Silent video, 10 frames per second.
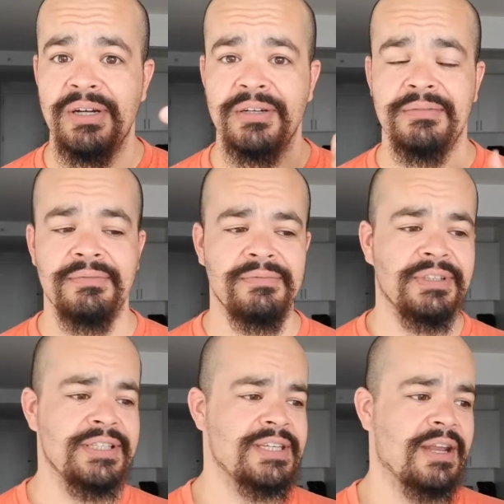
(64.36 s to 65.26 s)

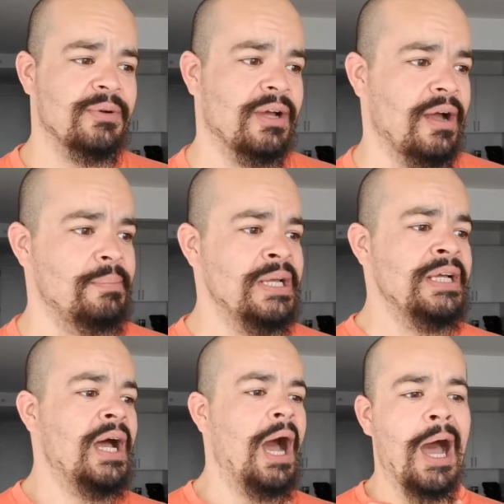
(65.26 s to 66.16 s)

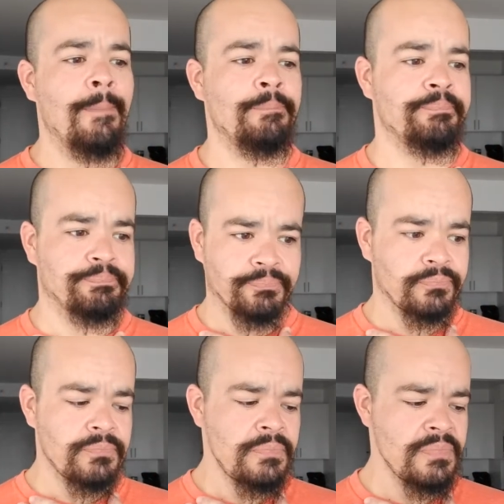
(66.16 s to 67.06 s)
peterfeliciano.com.
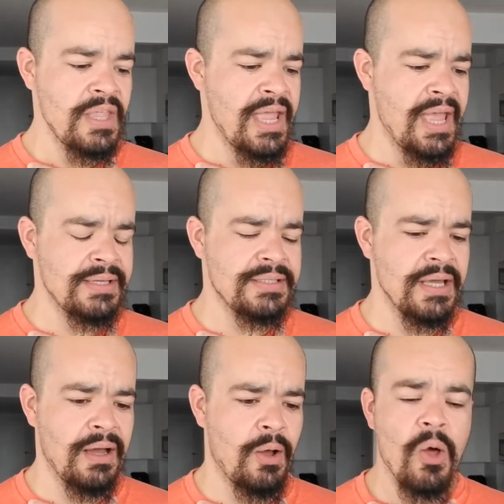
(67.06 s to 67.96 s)
And
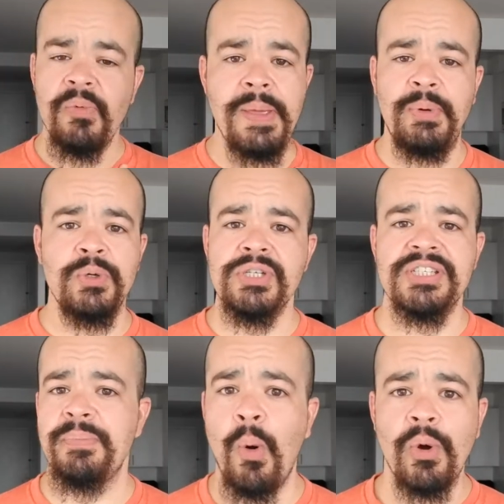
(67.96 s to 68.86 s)
all the people who
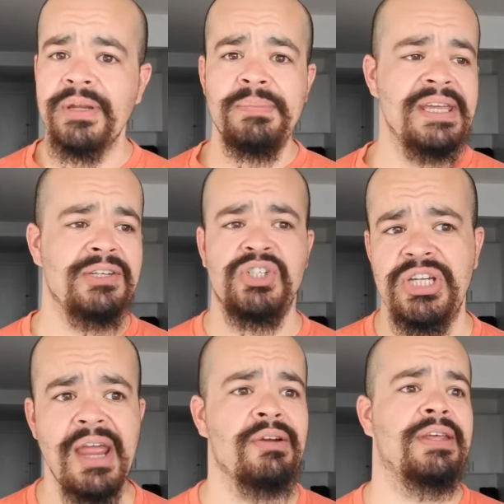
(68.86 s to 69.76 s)
just supported me and
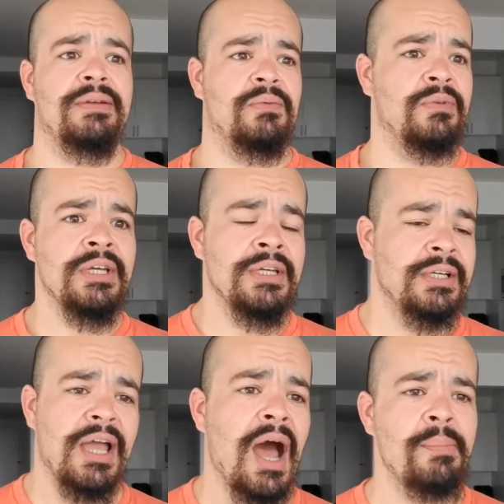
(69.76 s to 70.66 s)
shared it and
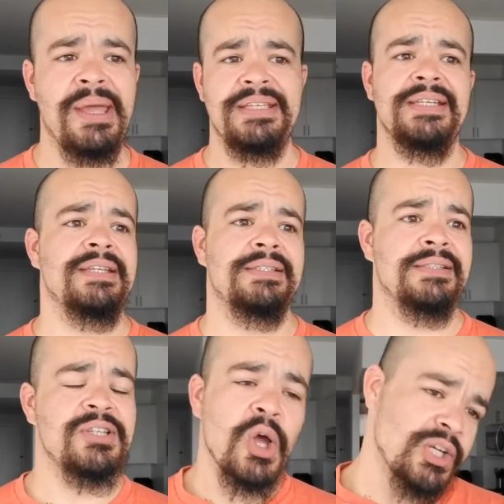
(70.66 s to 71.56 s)
commented
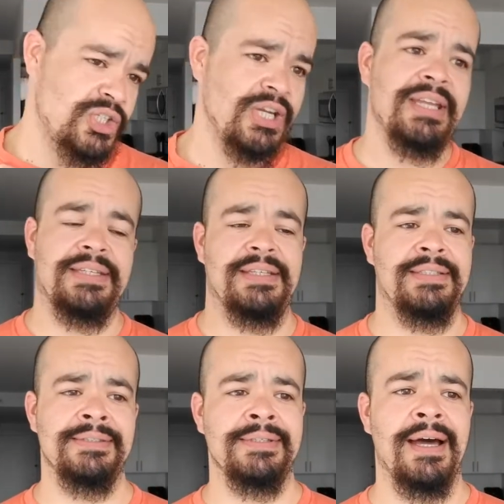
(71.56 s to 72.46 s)
and talked shit
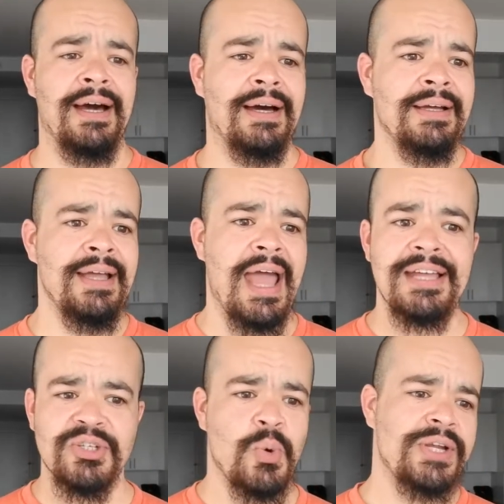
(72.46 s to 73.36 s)
and
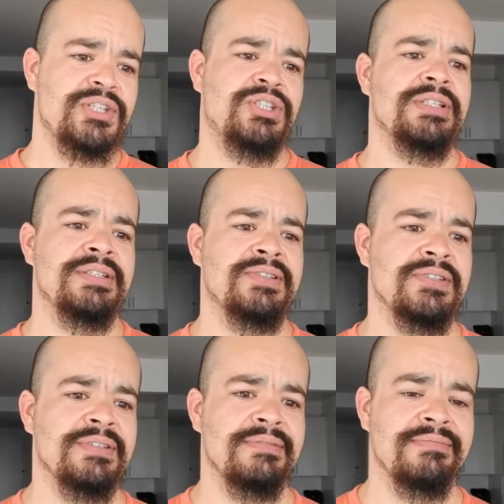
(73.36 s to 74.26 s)
asked questions.
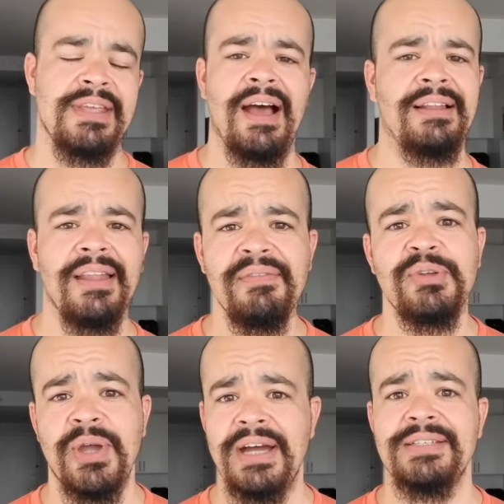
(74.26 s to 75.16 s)
And yeah, I love
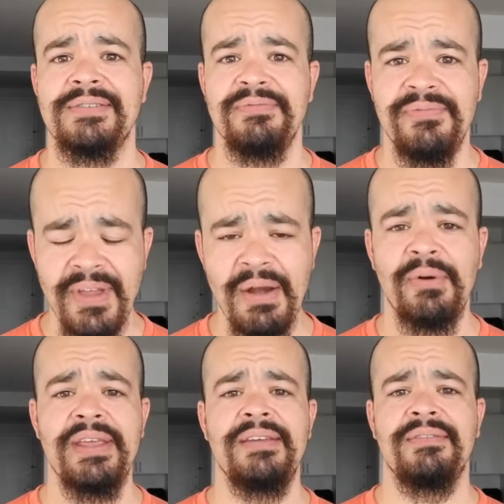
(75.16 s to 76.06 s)
you guys
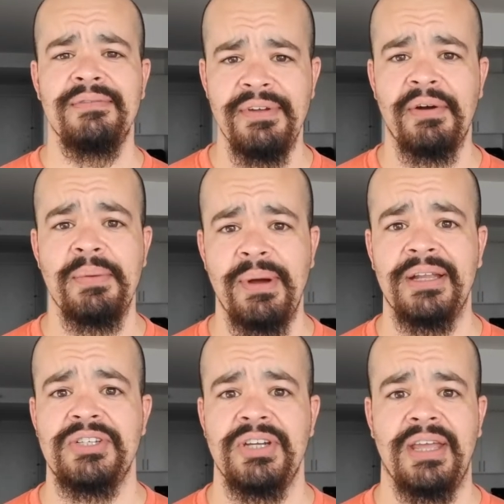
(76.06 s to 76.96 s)
very, very
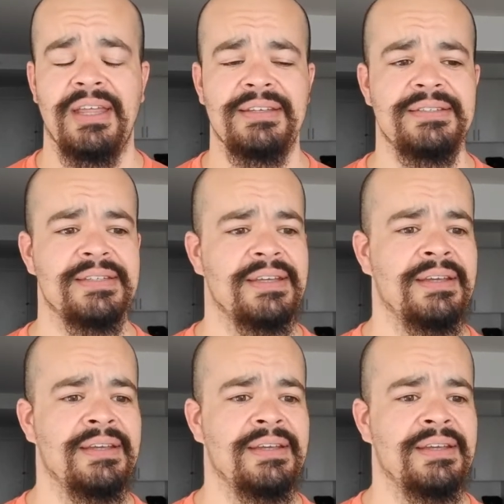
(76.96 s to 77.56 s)
much. And